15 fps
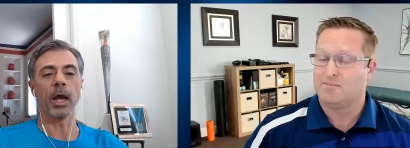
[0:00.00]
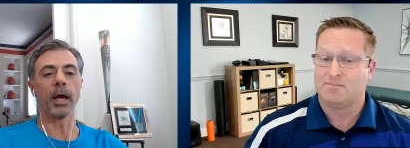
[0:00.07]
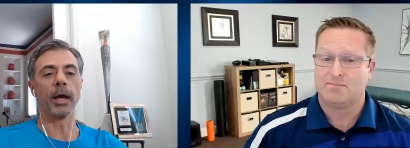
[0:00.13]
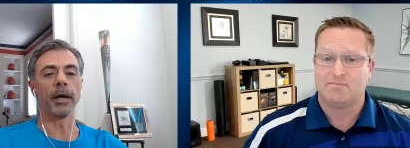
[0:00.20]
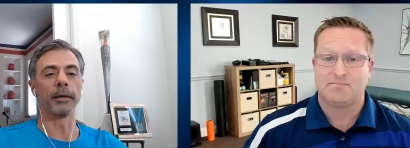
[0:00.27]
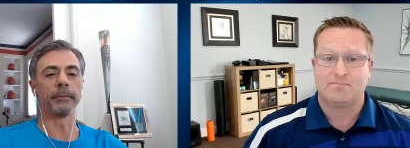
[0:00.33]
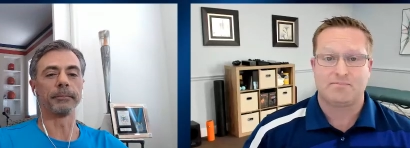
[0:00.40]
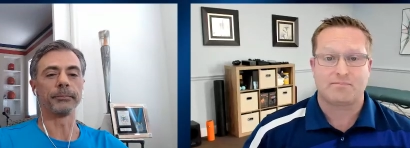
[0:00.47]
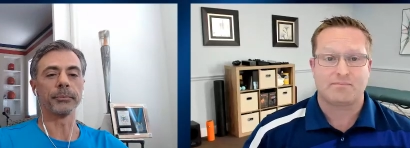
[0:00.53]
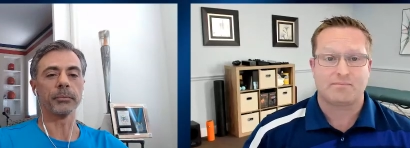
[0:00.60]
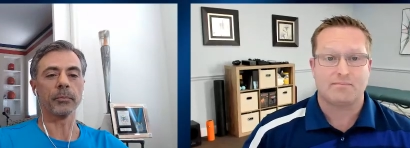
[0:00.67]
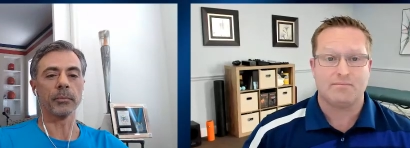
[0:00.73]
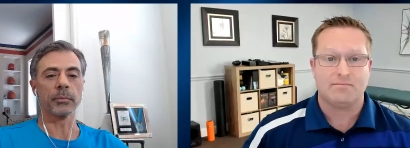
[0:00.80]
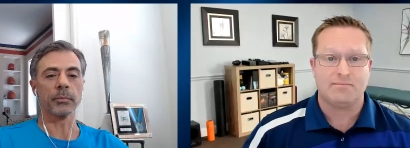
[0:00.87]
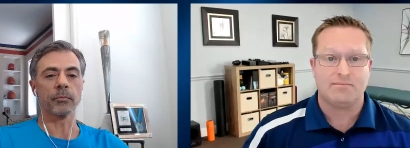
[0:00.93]
Speaker 1: Um,
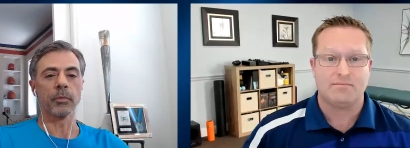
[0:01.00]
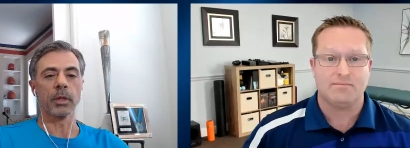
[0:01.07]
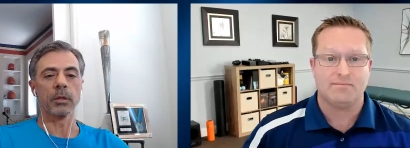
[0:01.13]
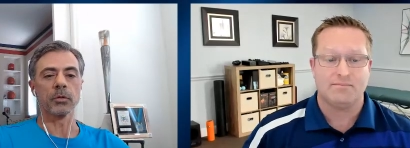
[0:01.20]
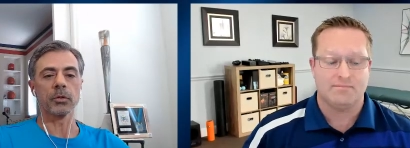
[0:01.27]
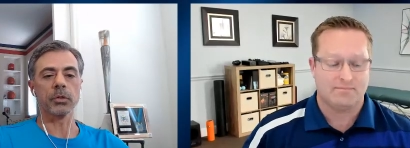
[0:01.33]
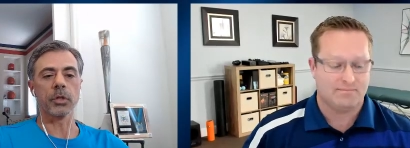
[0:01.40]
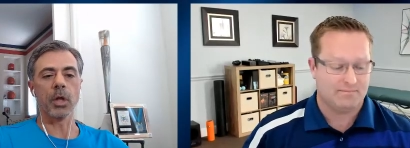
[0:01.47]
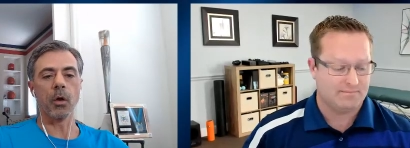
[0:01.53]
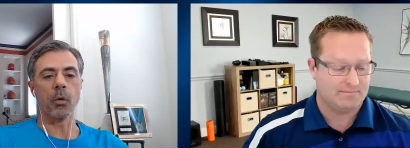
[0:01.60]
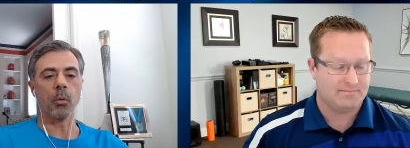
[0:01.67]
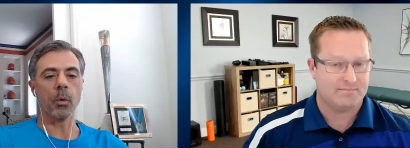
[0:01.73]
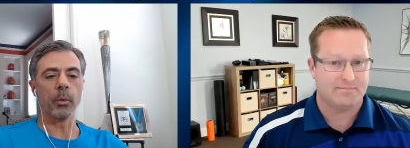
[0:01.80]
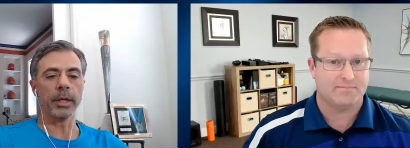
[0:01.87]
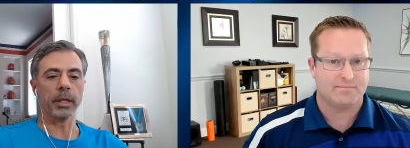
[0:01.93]
so
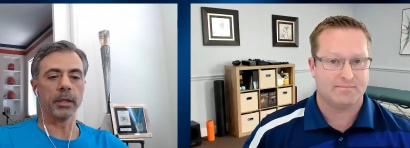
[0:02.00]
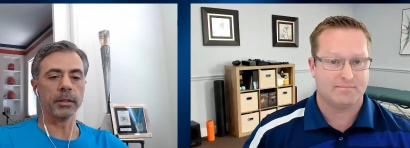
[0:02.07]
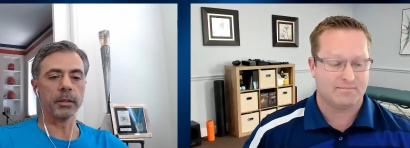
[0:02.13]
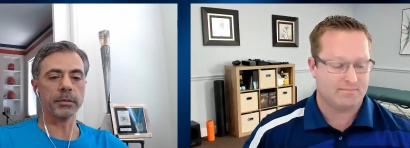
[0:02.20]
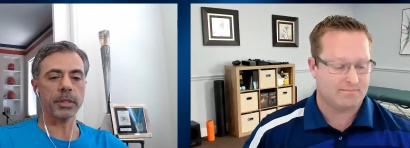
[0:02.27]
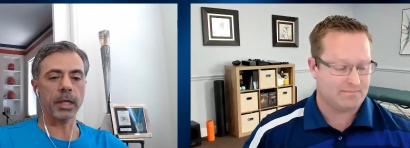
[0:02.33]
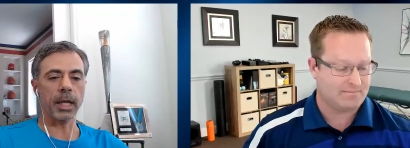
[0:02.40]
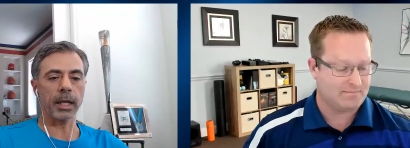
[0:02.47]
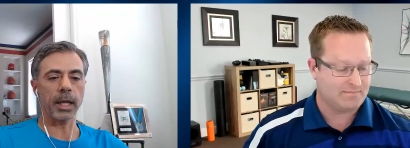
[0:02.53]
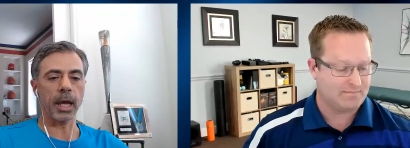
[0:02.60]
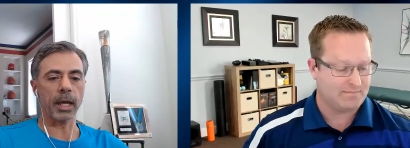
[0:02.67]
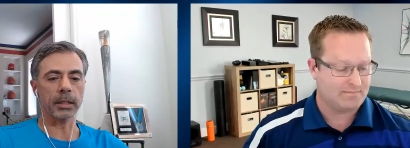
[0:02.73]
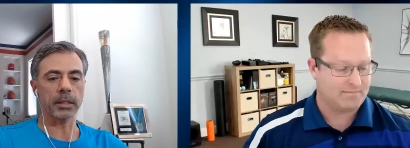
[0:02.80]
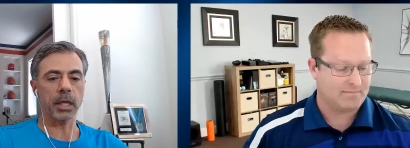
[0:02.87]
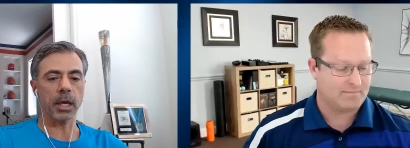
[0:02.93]
what we're going to do today,
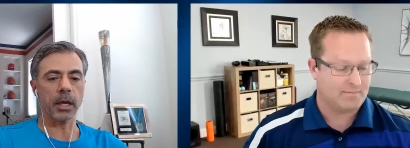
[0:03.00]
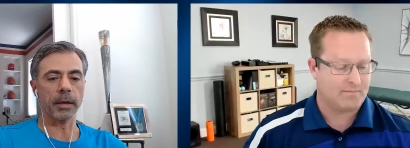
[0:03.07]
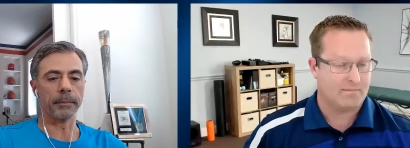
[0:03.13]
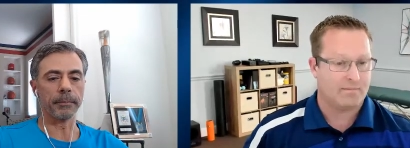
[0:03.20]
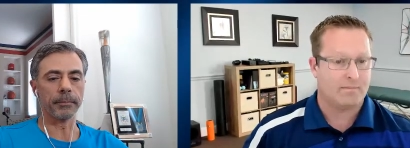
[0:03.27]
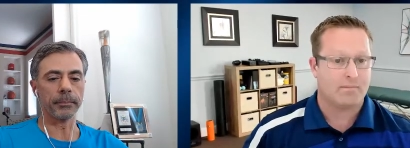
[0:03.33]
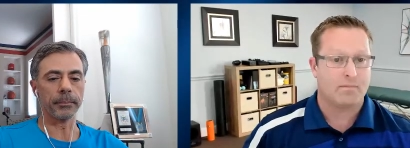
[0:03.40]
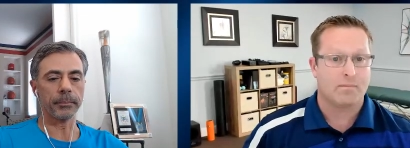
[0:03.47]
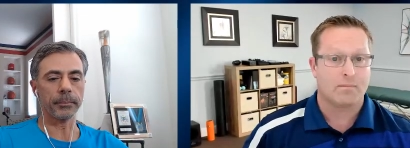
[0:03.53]
guys, um,